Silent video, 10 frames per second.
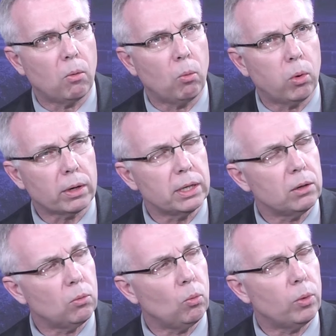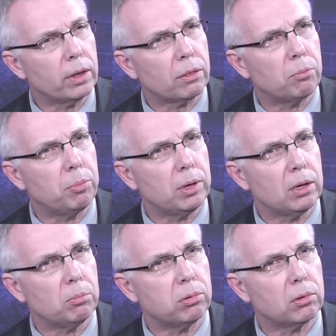working with
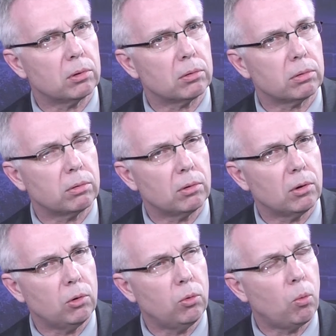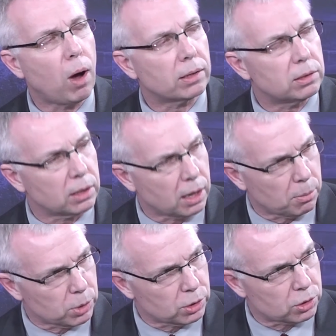people who want to
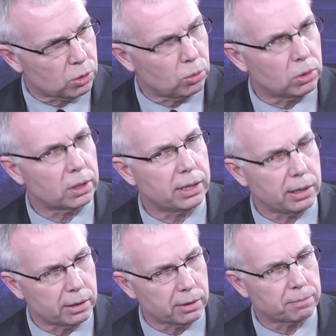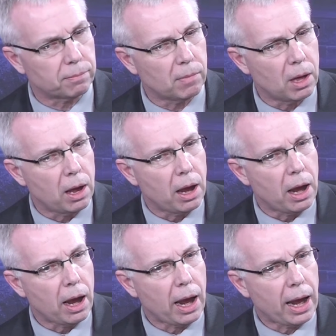come to school here.
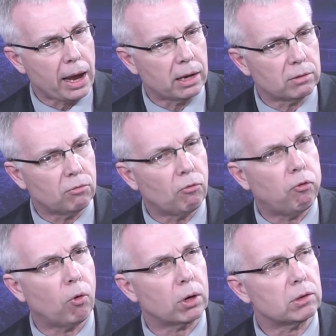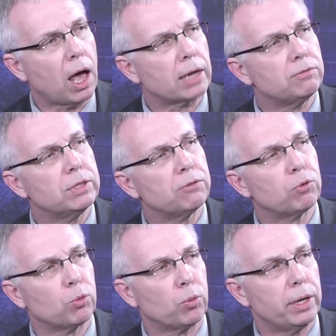And for a lot of
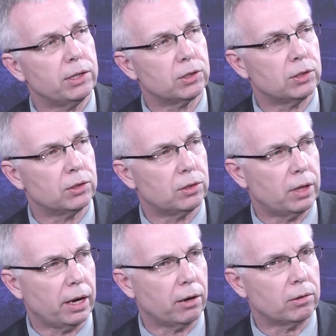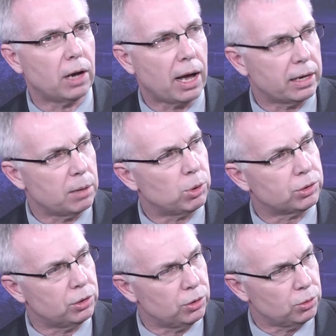different reasons, they're not able
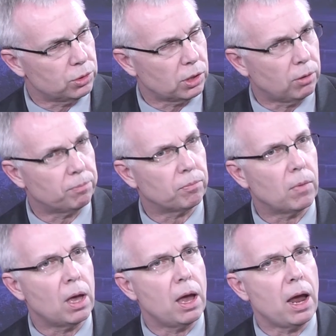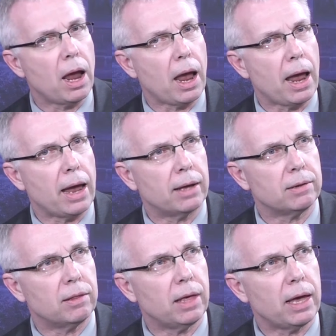to do so.
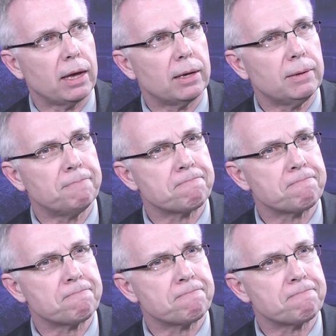And they